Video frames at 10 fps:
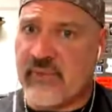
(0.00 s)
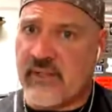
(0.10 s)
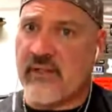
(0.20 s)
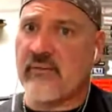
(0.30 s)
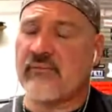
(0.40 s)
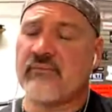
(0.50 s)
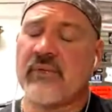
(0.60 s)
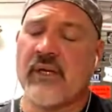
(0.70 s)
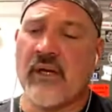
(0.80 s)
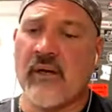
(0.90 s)
You know,
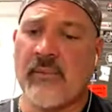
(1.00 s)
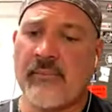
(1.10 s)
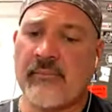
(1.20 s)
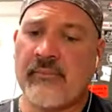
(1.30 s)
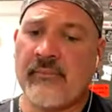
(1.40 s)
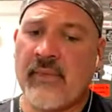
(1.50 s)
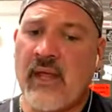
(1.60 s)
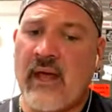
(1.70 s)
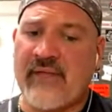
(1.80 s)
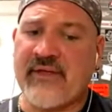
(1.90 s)
um,
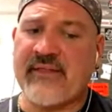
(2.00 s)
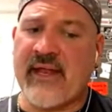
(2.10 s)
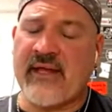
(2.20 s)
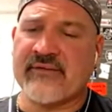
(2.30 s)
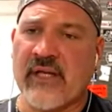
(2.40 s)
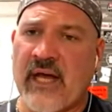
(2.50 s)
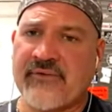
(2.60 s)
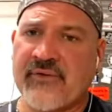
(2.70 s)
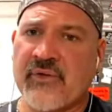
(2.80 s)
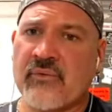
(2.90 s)
I think that has a
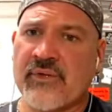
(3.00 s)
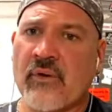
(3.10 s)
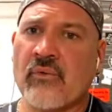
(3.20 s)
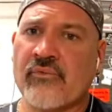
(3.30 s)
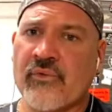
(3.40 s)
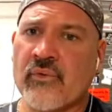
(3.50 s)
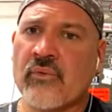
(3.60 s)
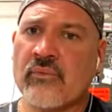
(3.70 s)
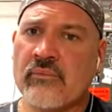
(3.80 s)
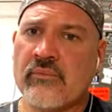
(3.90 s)
lot to do with old
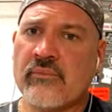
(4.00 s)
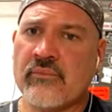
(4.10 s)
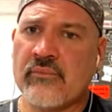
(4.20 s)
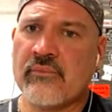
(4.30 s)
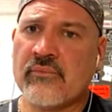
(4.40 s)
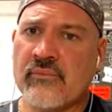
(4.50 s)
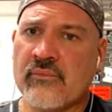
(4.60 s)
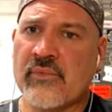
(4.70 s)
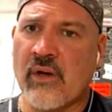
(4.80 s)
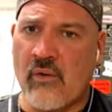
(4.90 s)
school,
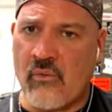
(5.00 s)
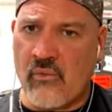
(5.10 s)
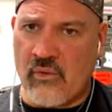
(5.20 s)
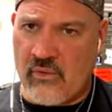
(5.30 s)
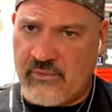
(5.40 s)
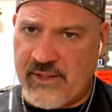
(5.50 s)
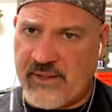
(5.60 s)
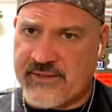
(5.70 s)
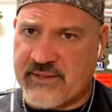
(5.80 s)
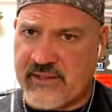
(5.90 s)
the old world in
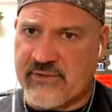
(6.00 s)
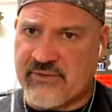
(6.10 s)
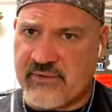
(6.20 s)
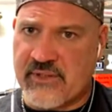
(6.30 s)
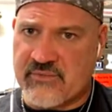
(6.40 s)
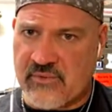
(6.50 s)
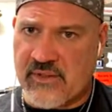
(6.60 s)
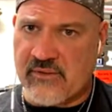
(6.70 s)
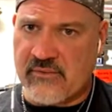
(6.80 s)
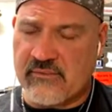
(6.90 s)
this industry as
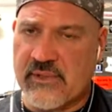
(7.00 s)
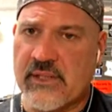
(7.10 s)
well.